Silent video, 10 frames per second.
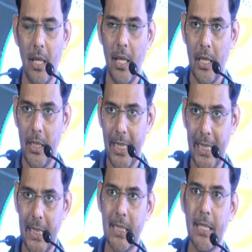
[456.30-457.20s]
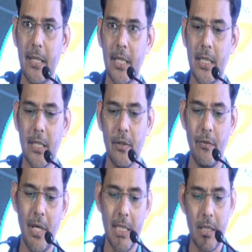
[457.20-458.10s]
decreasing risk
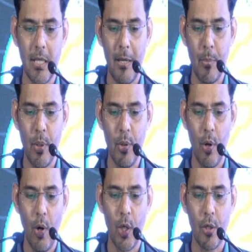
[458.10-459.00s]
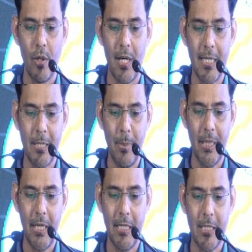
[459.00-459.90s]
was among all cohorts:
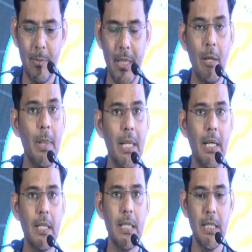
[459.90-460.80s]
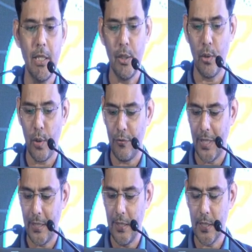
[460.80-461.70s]
hepatitis B, hepatitis C and
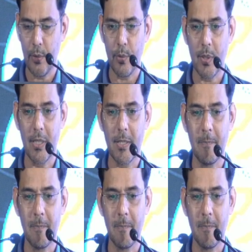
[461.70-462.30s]
non-viral cirrhosis.